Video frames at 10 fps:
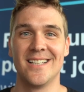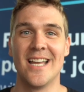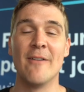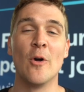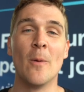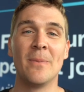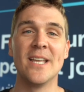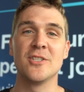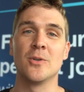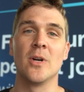Everyone,
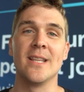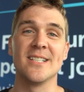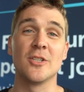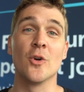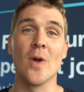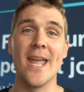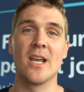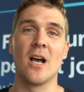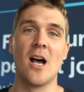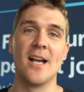please join this great
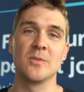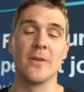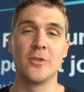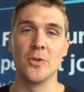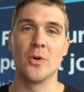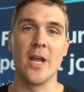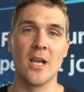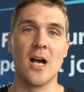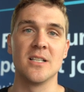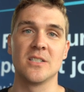cause. We have two great
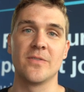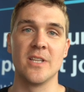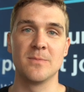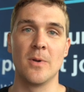causes for these